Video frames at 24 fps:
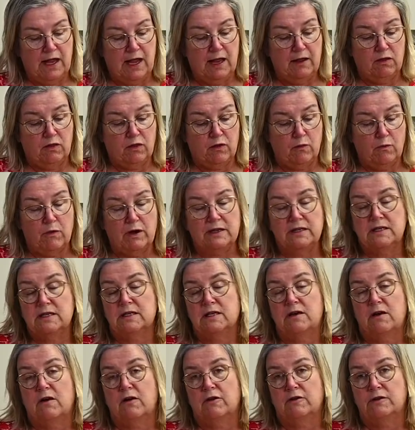the ones that
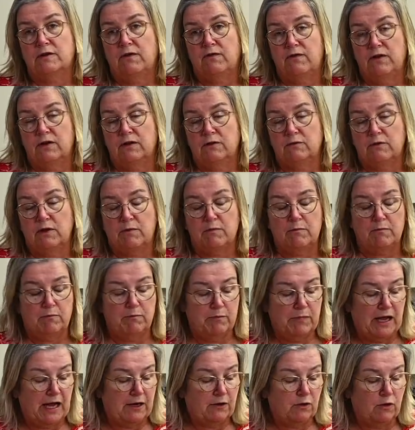aren't filled with
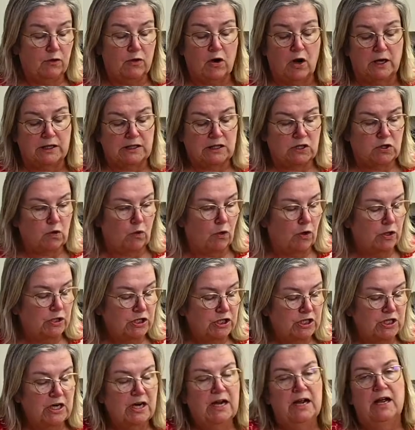batter not
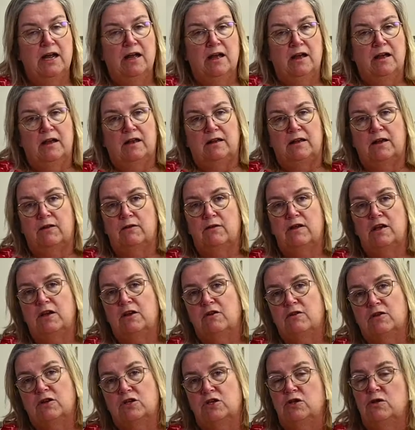scorch. The other thing you
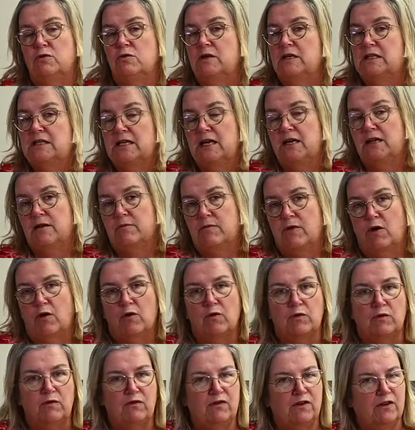could do is take them
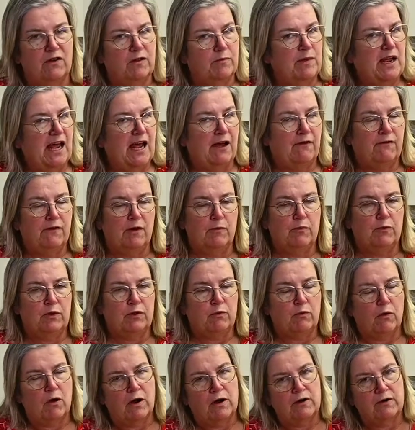out, fill them half up with
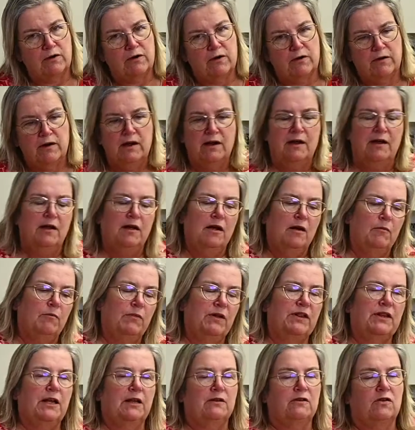water,
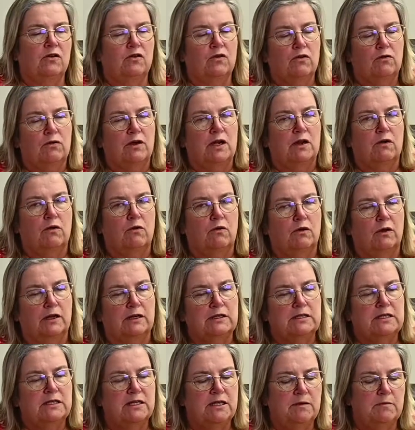but that's going to create a whole lot of
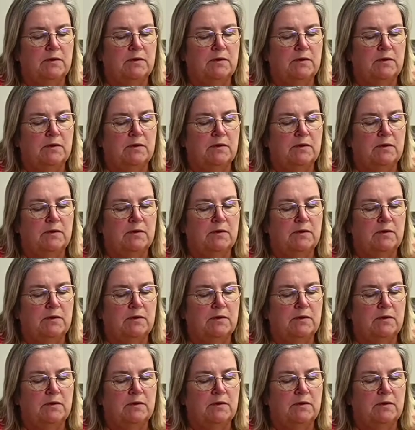steam